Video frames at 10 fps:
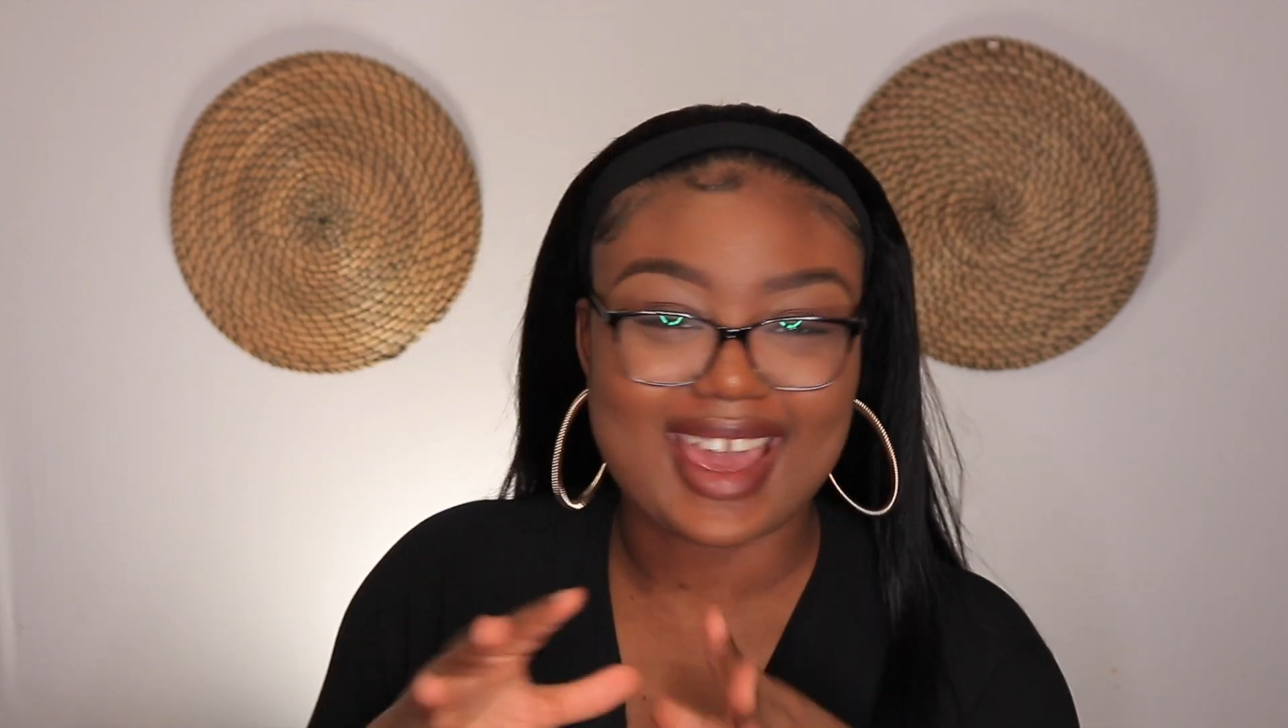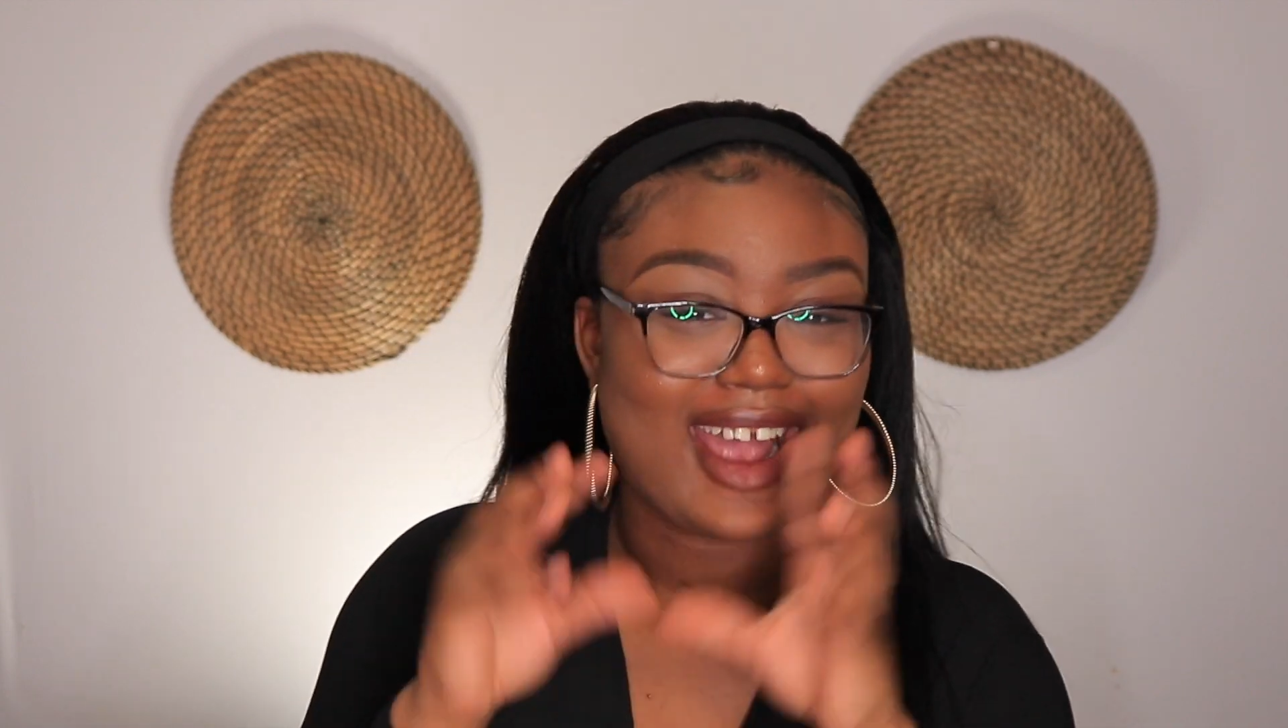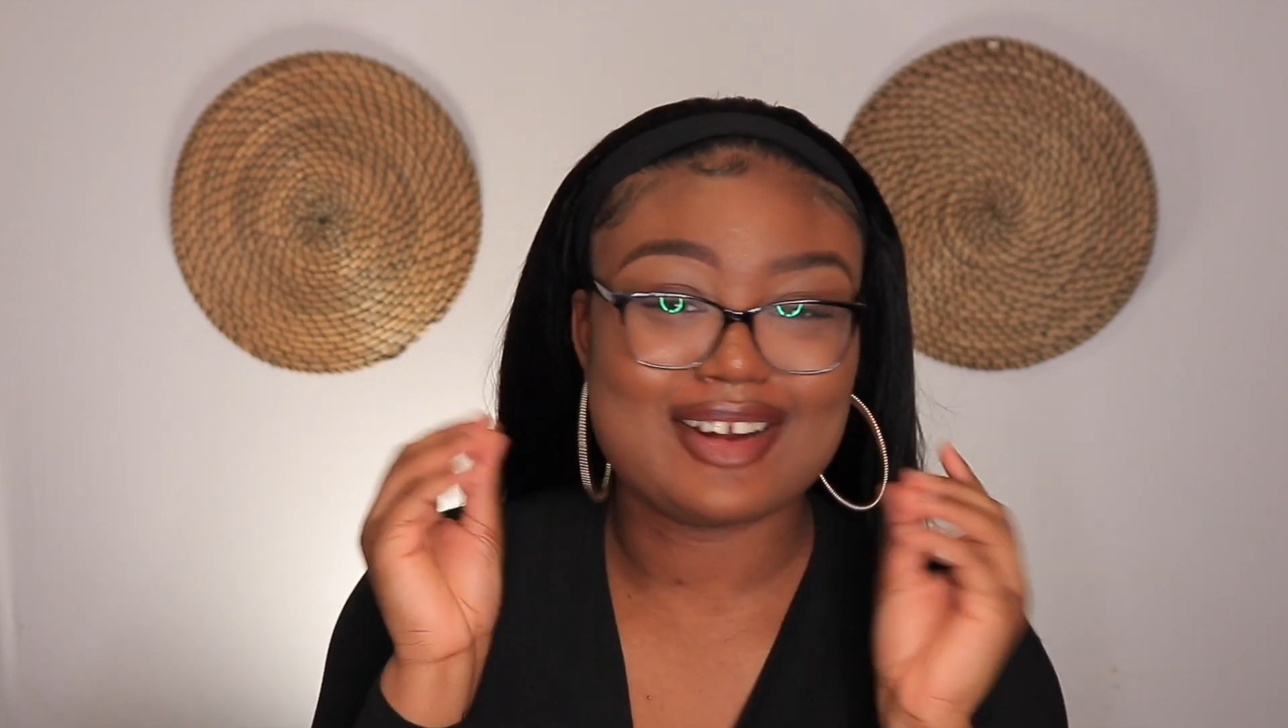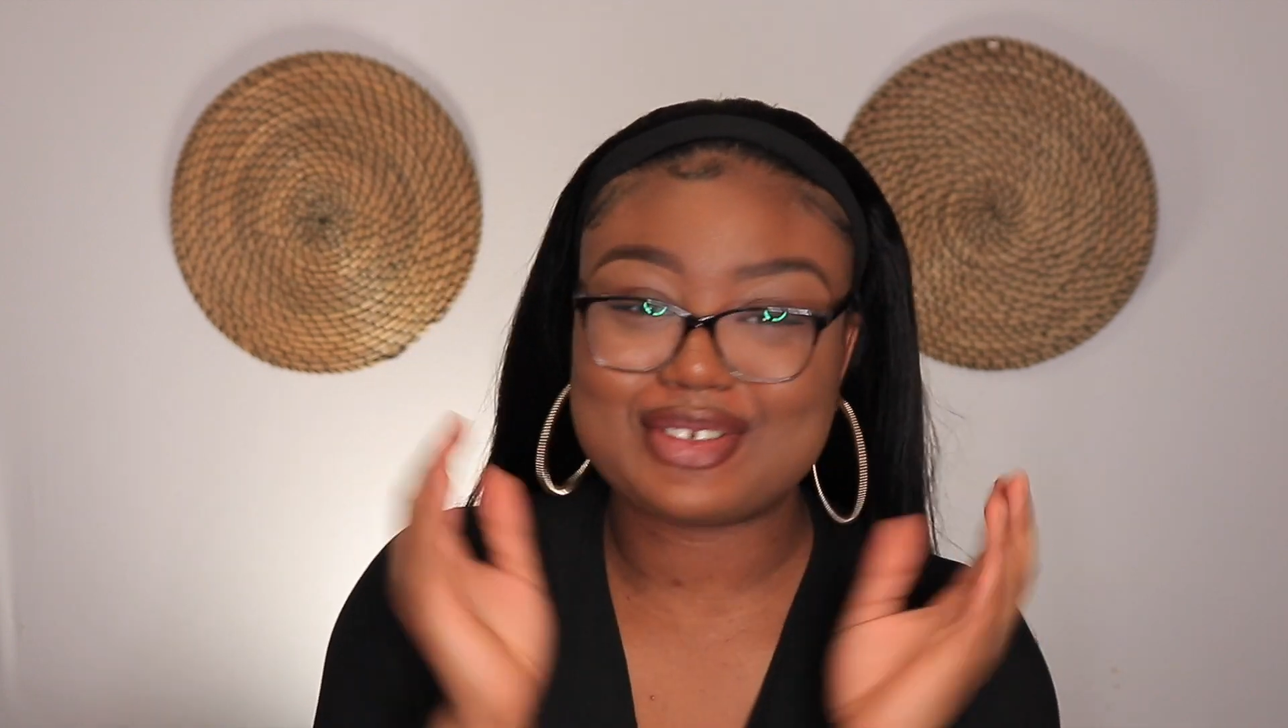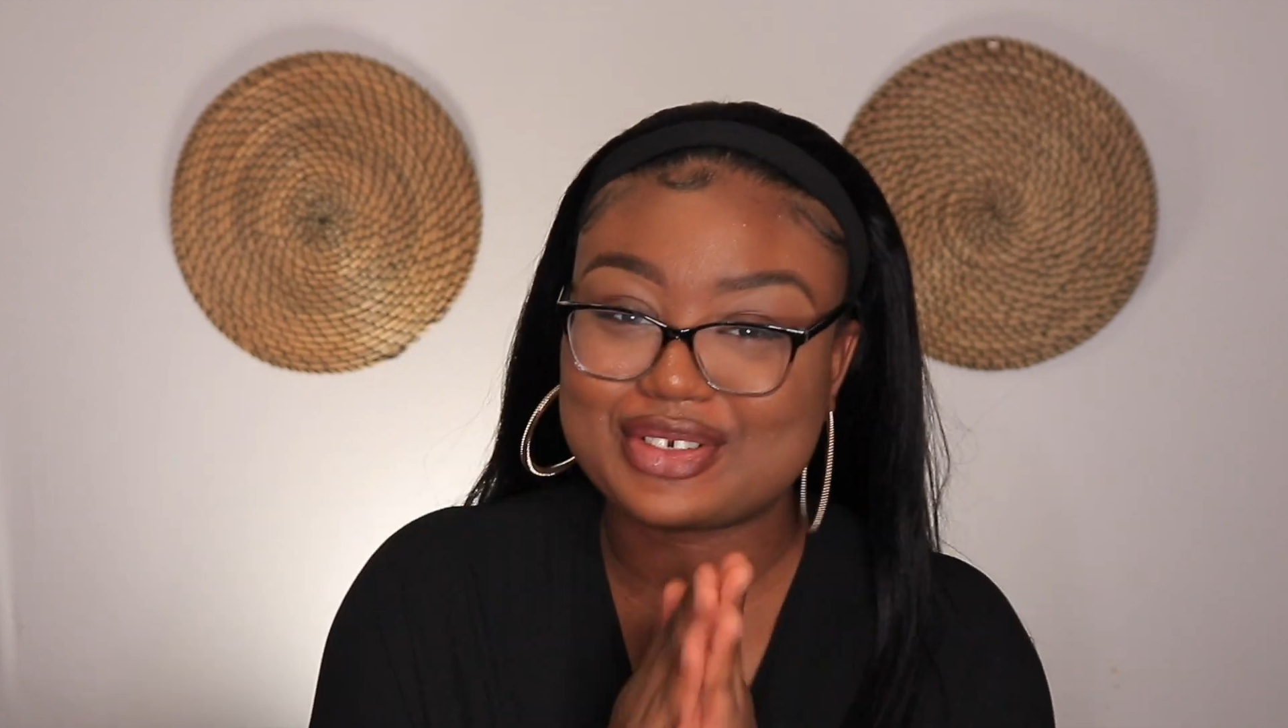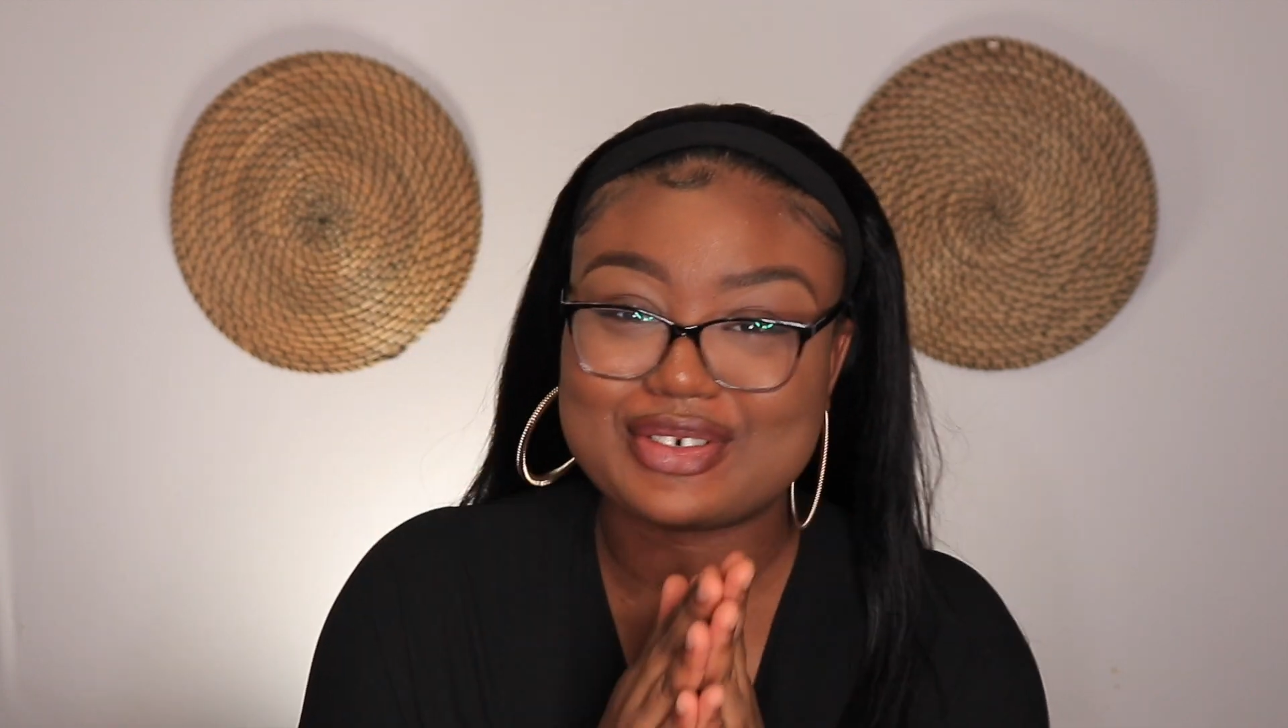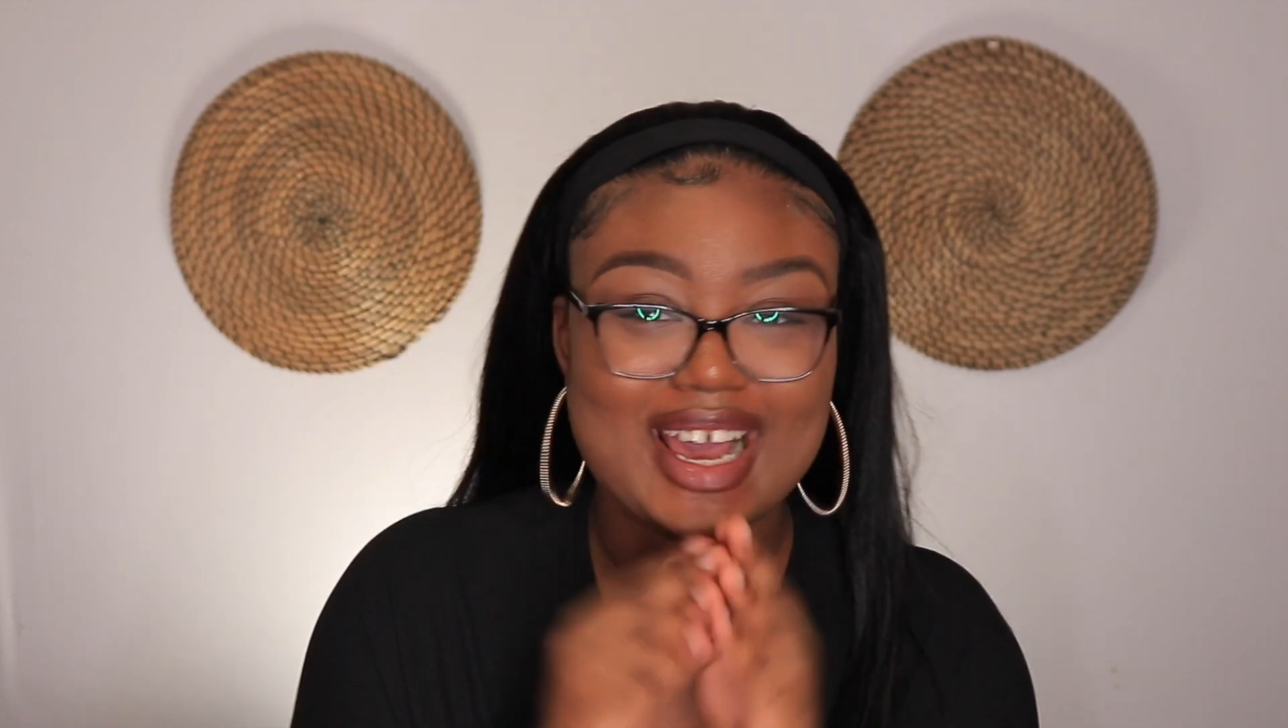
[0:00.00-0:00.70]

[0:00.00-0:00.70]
hairdo,